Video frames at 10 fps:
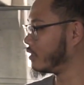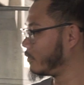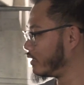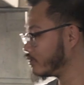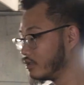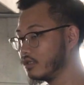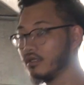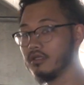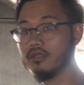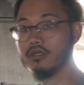You said you didn't want to
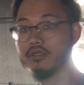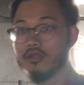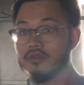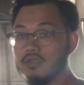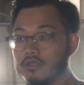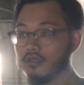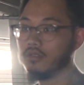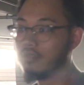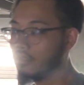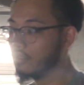spend $5,000
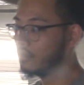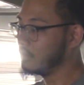on wheels?